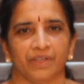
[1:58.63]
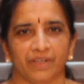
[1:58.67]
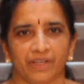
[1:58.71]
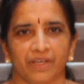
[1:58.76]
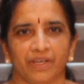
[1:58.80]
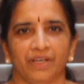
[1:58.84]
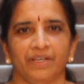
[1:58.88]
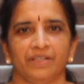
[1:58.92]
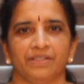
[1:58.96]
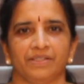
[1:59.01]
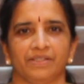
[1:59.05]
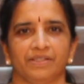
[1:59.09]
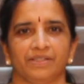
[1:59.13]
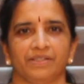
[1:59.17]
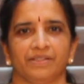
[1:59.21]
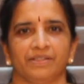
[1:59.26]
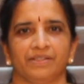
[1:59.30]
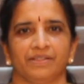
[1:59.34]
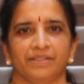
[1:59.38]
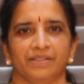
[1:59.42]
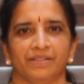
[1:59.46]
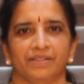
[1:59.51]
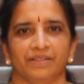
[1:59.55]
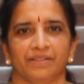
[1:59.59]

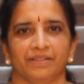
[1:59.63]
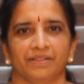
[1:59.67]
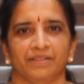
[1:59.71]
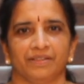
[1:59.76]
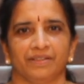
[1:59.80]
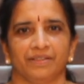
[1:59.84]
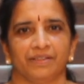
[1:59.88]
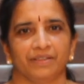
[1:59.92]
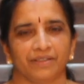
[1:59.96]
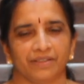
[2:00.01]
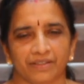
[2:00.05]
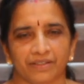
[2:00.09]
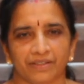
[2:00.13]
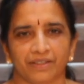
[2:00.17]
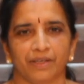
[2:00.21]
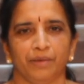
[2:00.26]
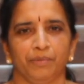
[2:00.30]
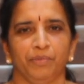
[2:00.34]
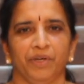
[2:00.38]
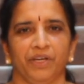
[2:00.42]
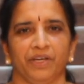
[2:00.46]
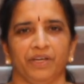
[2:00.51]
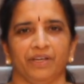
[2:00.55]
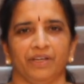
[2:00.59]
Yes,
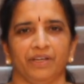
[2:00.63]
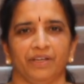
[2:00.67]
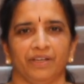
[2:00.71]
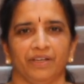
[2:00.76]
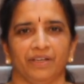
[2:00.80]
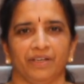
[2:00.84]
tell me.